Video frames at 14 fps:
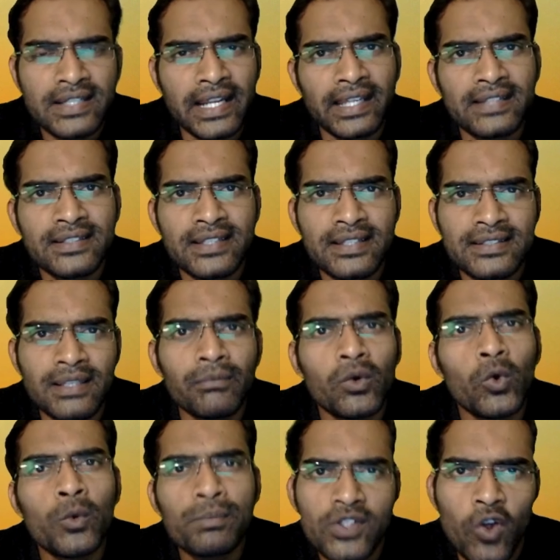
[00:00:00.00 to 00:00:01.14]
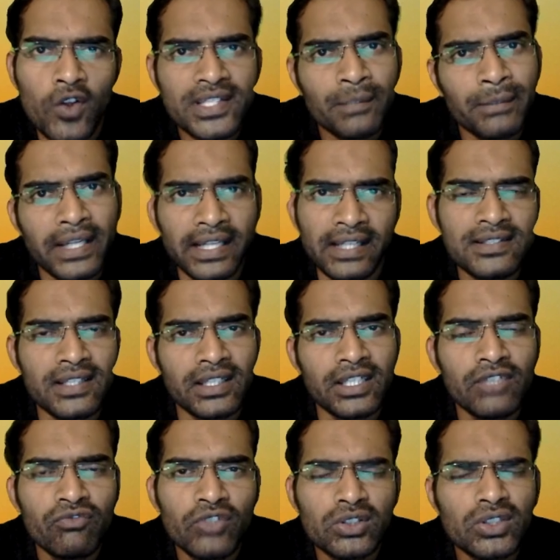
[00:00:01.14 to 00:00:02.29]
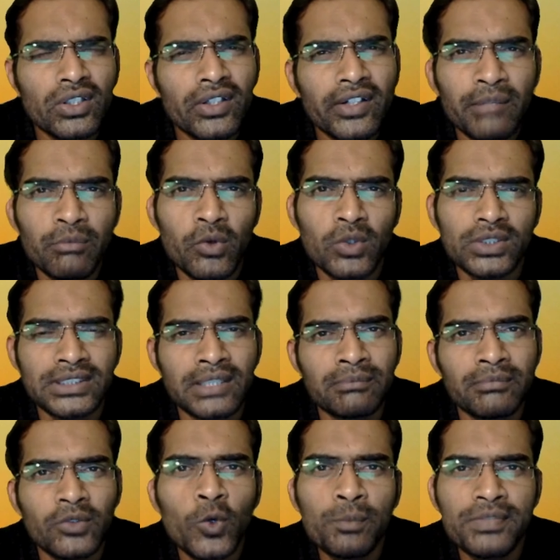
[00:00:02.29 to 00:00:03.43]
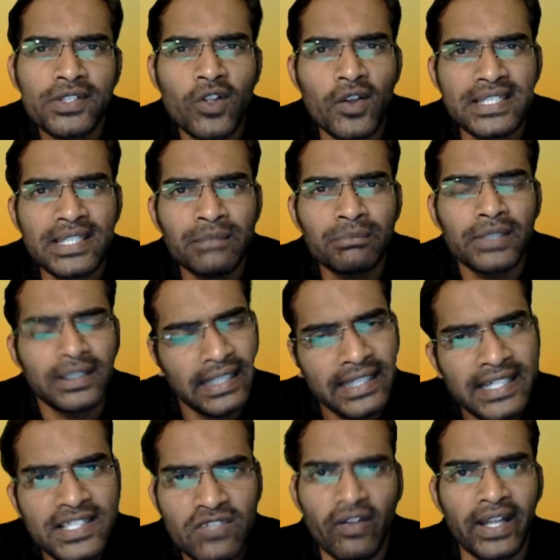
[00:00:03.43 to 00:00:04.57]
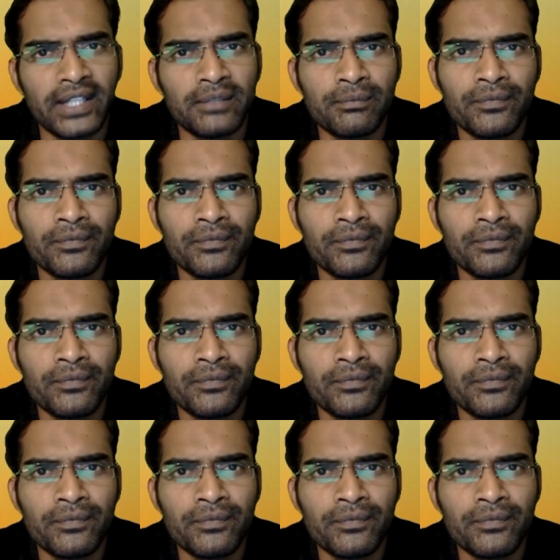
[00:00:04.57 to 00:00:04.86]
I can say some oops concept. I can say if you're thorough about some oops concept, then it's fine.